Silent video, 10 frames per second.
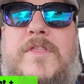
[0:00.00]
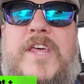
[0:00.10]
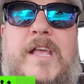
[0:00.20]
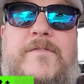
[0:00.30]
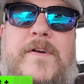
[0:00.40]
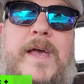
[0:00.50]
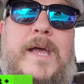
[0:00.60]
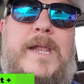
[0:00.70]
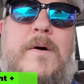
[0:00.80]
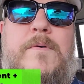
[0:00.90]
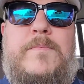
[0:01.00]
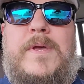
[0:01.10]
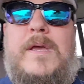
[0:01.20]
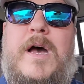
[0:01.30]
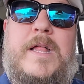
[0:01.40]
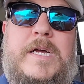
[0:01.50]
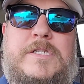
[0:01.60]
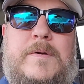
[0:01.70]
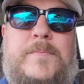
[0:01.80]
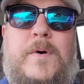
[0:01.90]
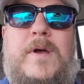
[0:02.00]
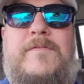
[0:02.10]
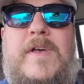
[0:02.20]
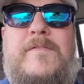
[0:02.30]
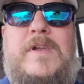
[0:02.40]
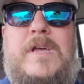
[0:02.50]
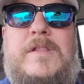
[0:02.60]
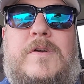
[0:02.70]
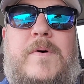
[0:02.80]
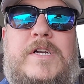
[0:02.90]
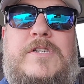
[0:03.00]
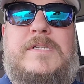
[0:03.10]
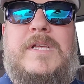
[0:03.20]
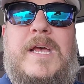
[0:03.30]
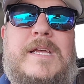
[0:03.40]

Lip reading: Thank you for hanging out with me. Holla at your boy if you have any other questions.